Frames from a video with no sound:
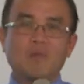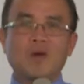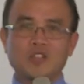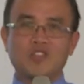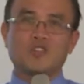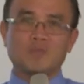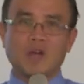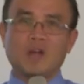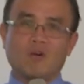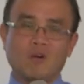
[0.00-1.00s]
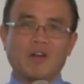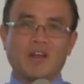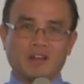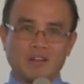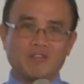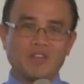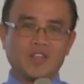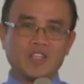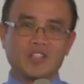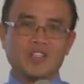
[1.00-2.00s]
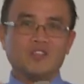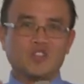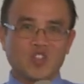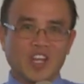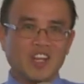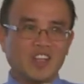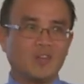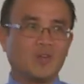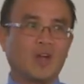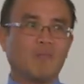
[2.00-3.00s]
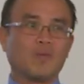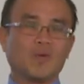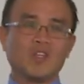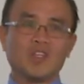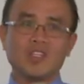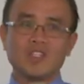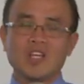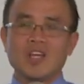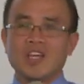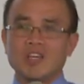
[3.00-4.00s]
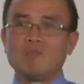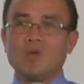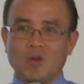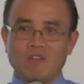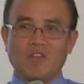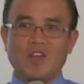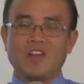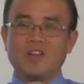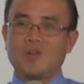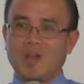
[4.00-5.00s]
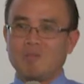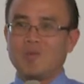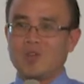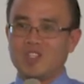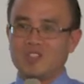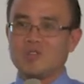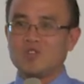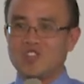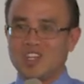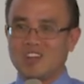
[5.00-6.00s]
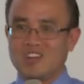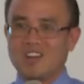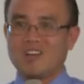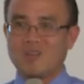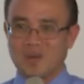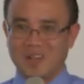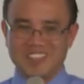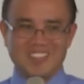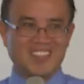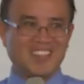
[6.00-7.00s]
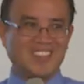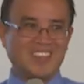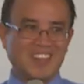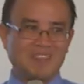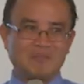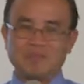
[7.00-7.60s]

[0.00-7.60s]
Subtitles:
much you spend on activities in training your employees, in motivating your employees to share their knowledge, right?